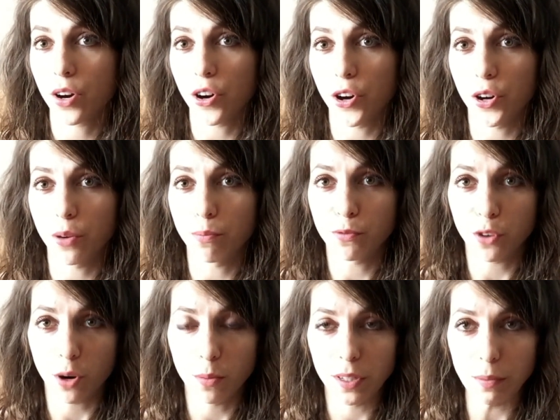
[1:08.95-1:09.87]
uh,
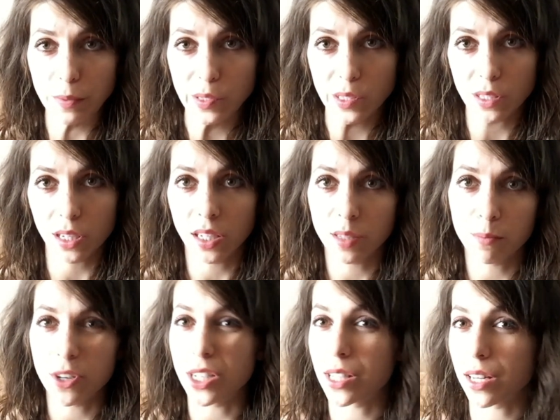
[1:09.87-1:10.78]
problems
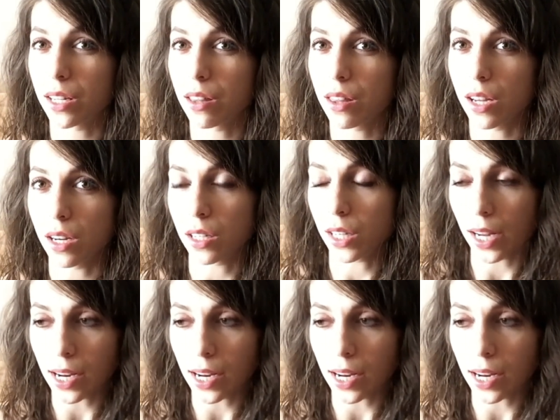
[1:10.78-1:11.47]
expressing their